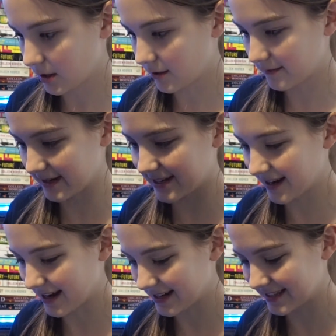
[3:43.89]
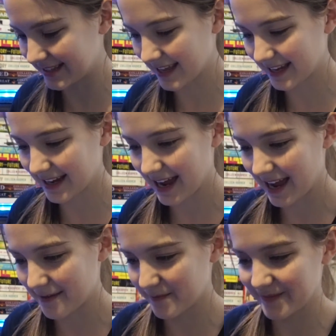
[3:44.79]
oh my god, it's like, i
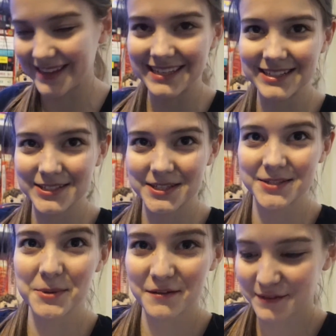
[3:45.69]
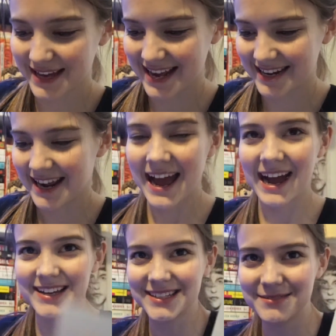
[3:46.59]
I'm like 12 again.
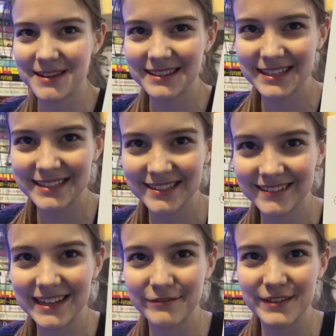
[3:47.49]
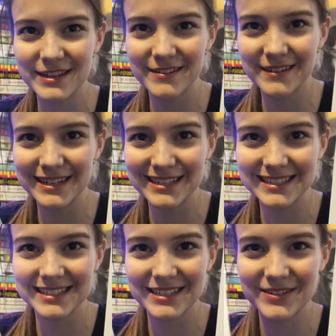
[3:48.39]
I used to make these little like
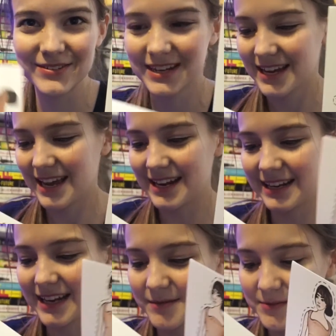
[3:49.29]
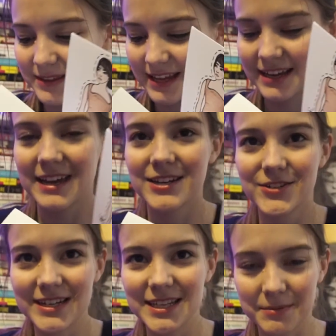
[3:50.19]
figurines too, and it comes with like
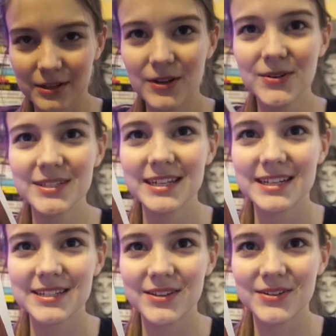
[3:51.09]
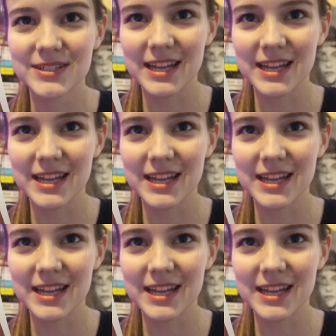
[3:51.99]
dress-up clothes, so there's